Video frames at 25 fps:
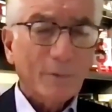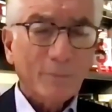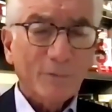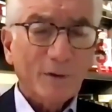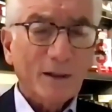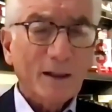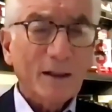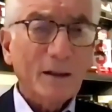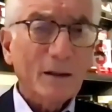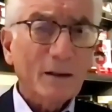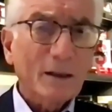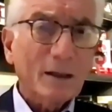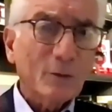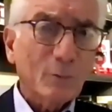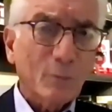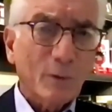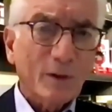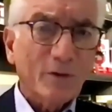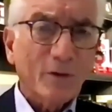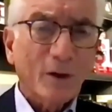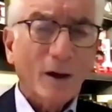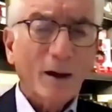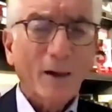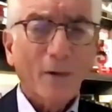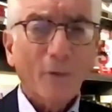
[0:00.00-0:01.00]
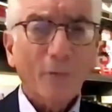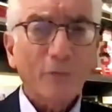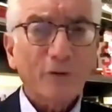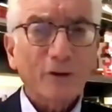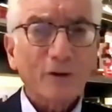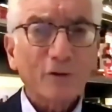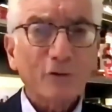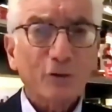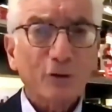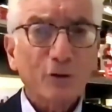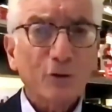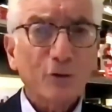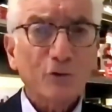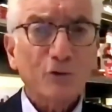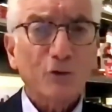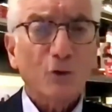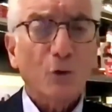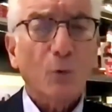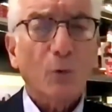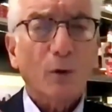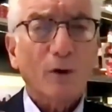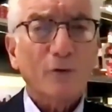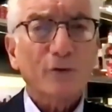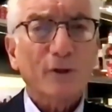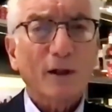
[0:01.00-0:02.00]
dealing with the health issues
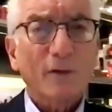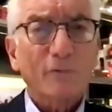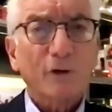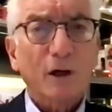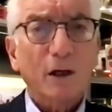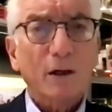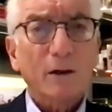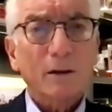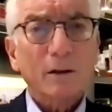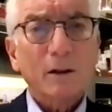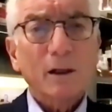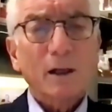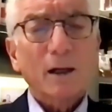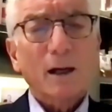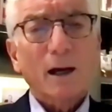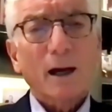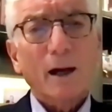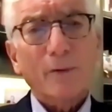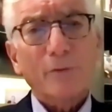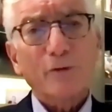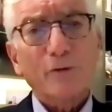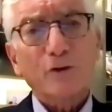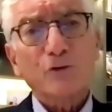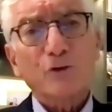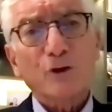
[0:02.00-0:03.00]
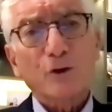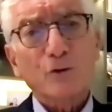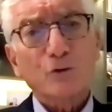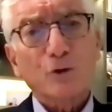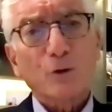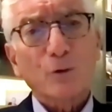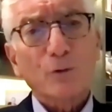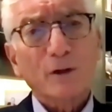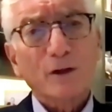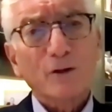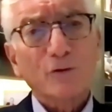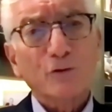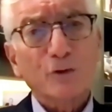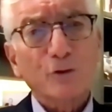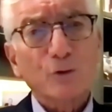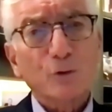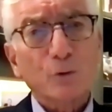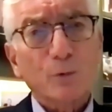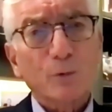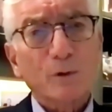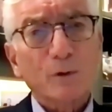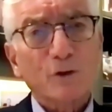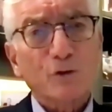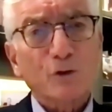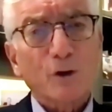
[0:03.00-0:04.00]
or whatever other social
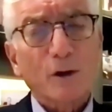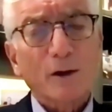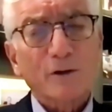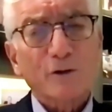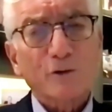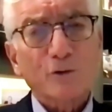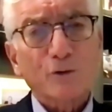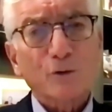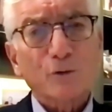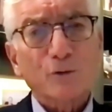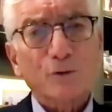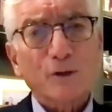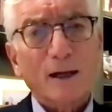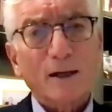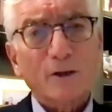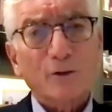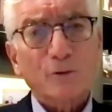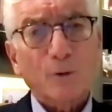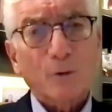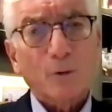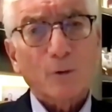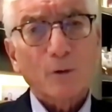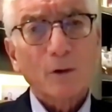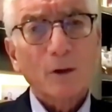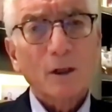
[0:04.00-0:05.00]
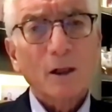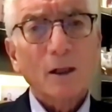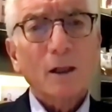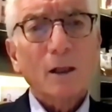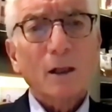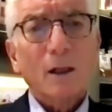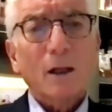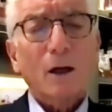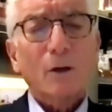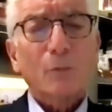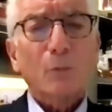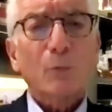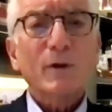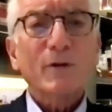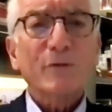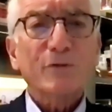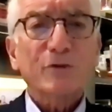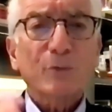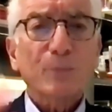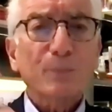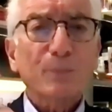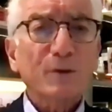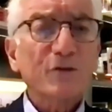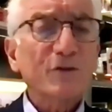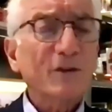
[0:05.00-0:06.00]
issue we're trying to tackle with
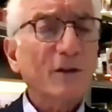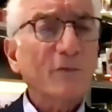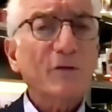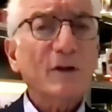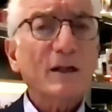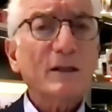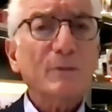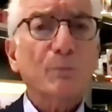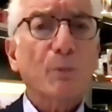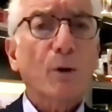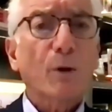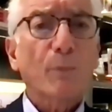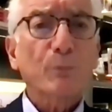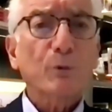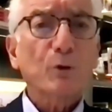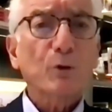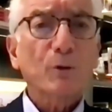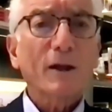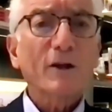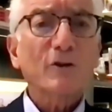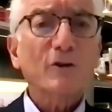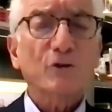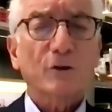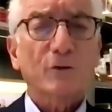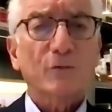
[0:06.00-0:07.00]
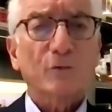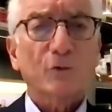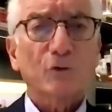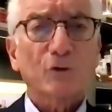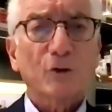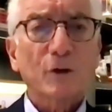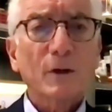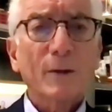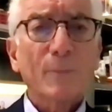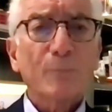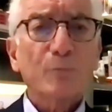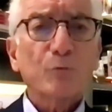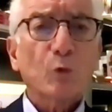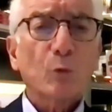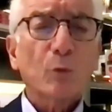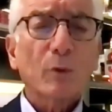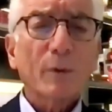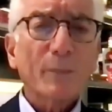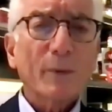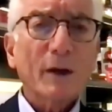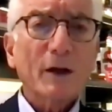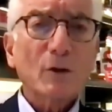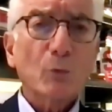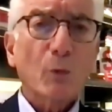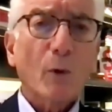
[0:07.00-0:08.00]
specific populations. We
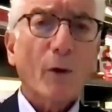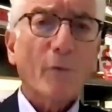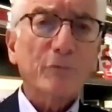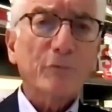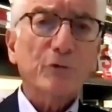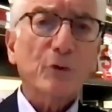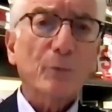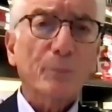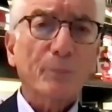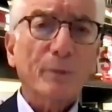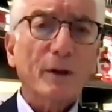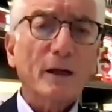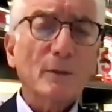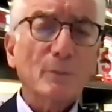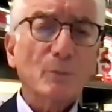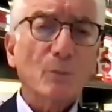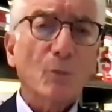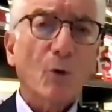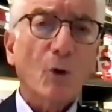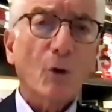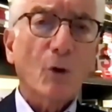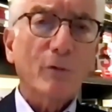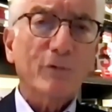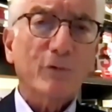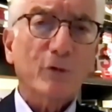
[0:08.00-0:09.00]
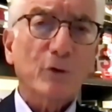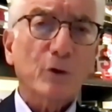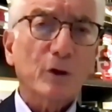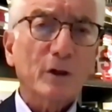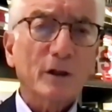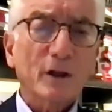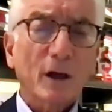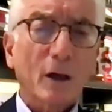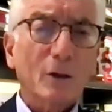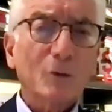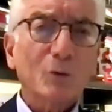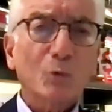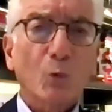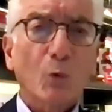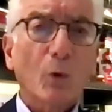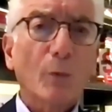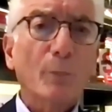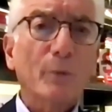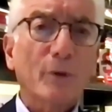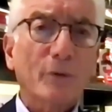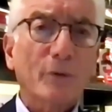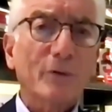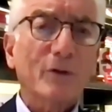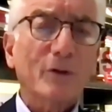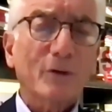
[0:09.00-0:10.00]
may want to pay more for a young
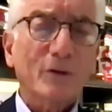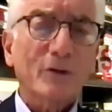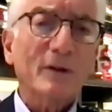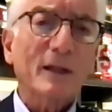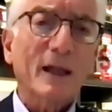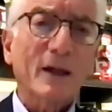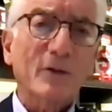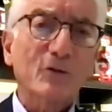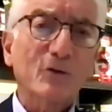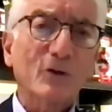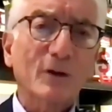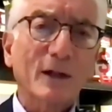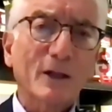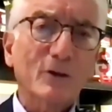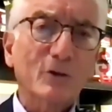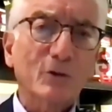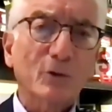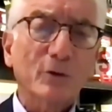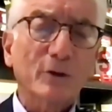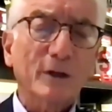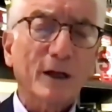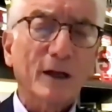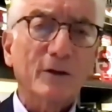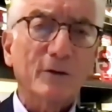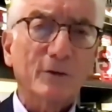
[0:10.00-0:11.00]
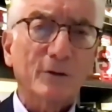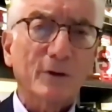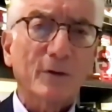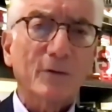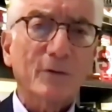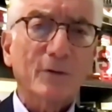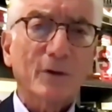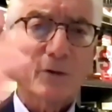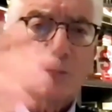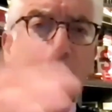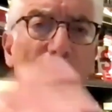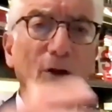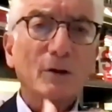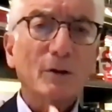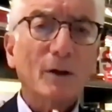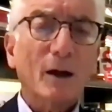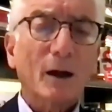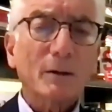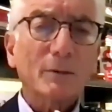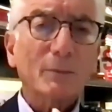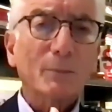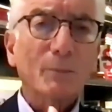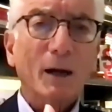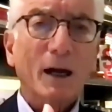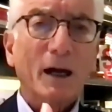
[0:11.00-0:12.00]
woman that gets educated than a
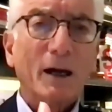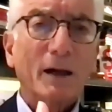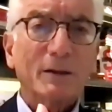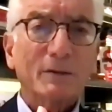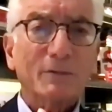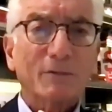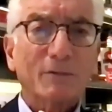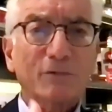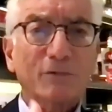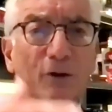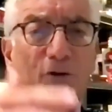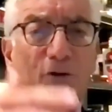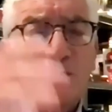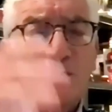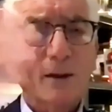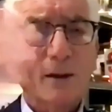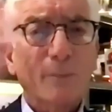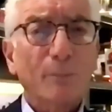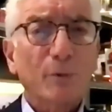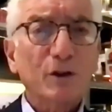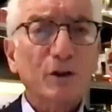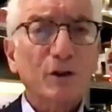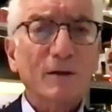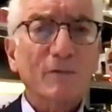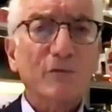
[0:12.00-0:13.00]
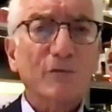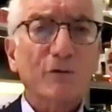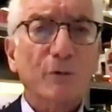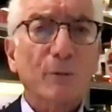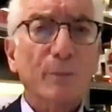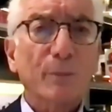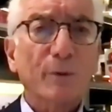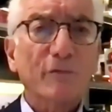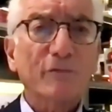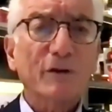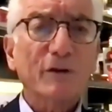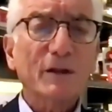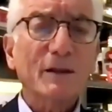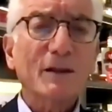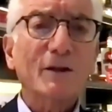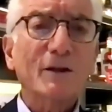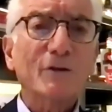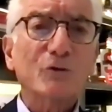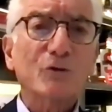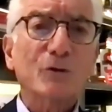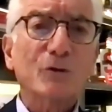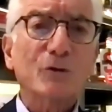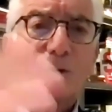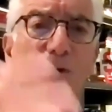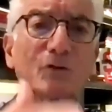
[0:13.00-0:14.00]
young man, for somebody from a
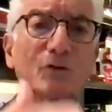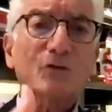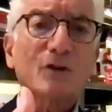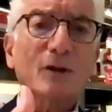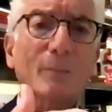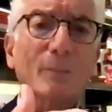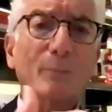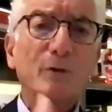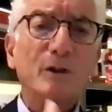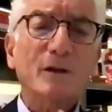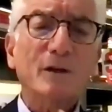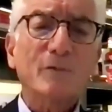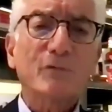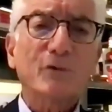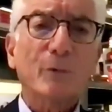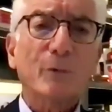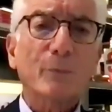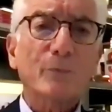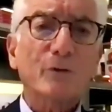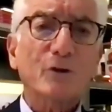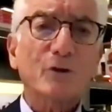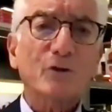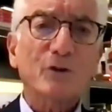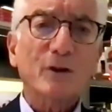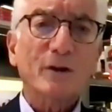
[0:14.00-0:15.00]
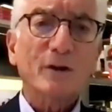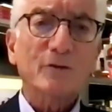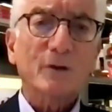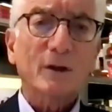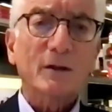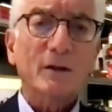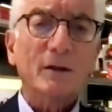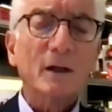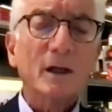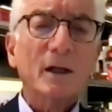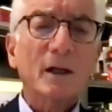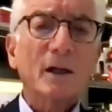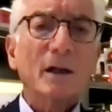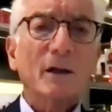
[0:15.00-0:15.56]
village than somebody from the city,